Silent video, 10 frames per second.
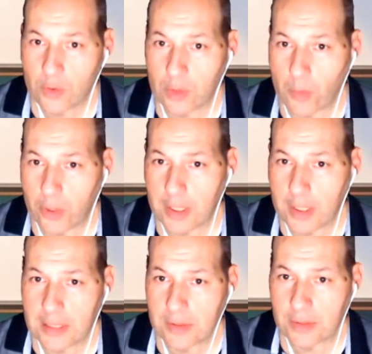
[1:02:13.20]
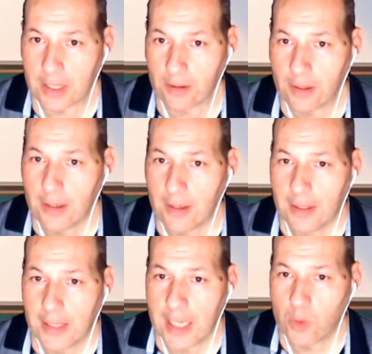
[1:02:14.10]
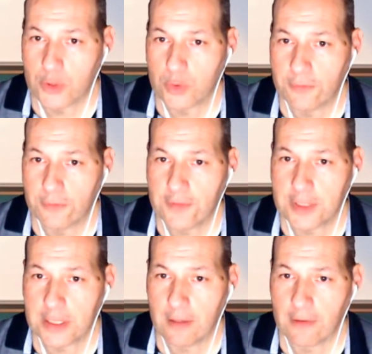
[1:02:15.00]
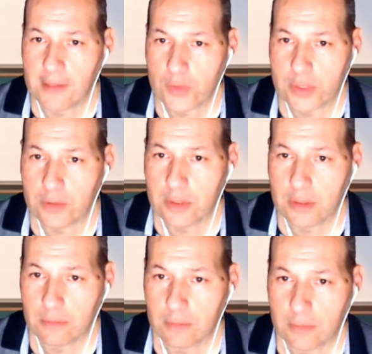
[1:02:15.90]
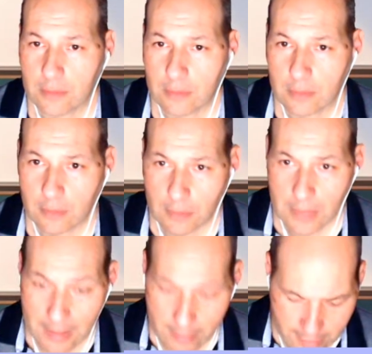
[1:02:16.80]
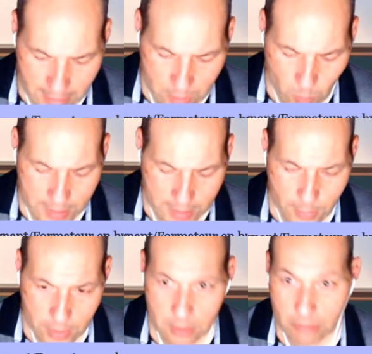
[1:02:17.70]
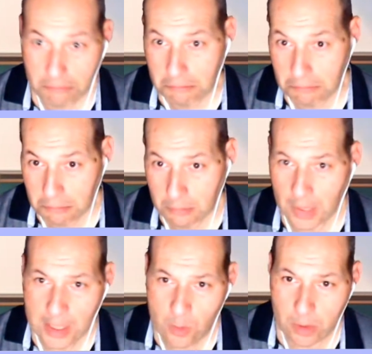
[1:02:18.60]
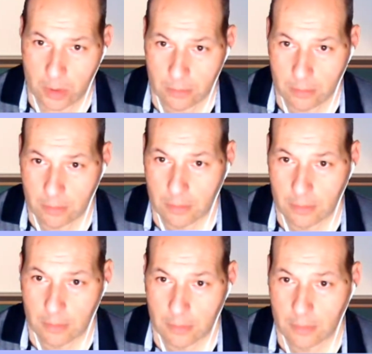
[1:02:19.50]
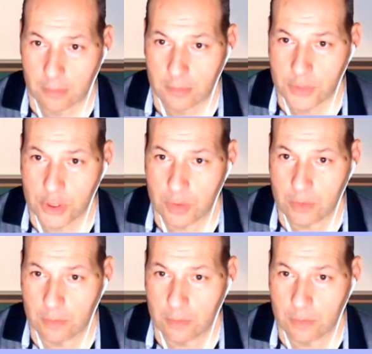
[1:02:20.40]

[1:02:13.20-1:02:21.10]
or lowercase, doesn't care, equal to 50,000. Then what happened? Equal to